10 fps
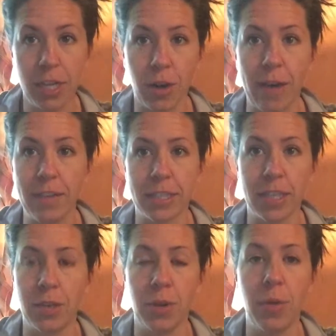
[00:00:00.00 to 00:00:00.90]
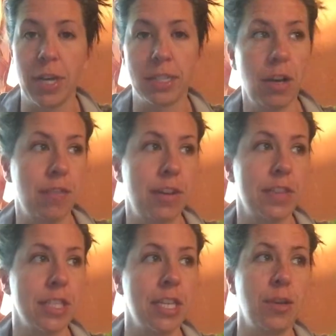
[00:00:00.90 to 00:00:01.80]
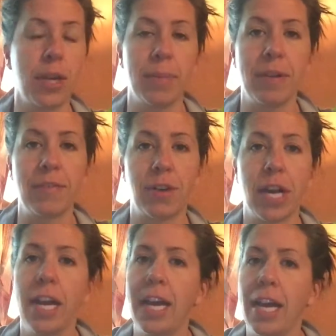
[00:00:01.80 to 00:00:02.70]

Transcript: obviously you notice, "Oh, I've never seen you here before."